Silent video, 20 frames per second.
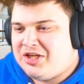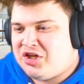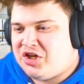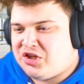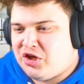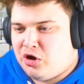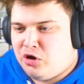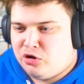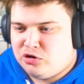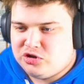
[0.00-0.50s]
got
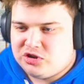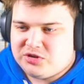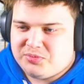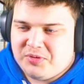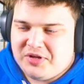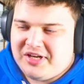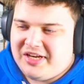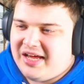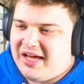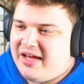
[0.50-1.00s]
the
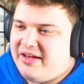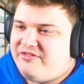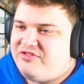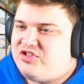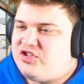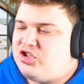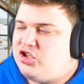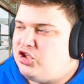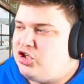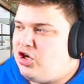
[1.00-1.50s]
Huntsman
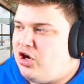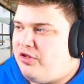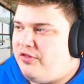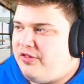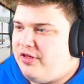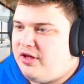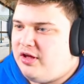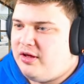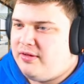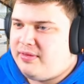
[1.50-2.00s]
knives, you got
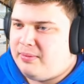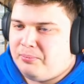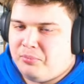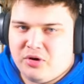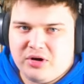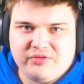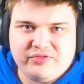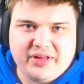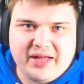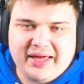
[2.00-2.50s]
the the
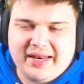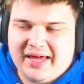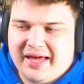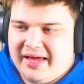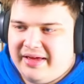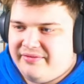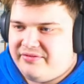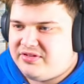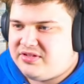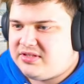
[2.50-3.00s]
butterfly
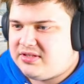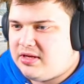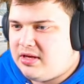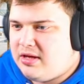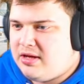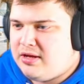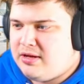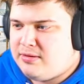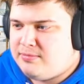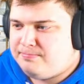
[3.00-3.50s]
knives,
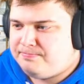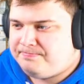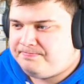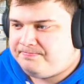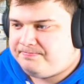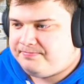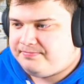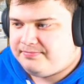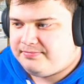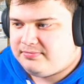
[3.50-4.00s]
um,
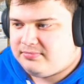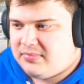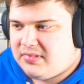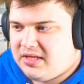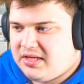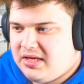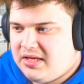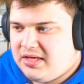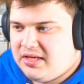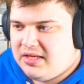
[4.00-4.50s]

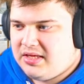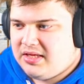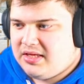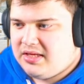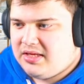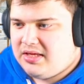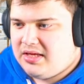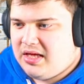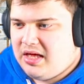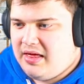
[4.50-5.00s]

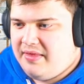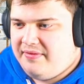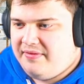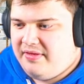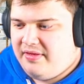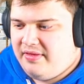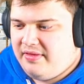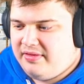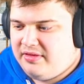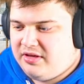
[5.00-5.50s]
and the, you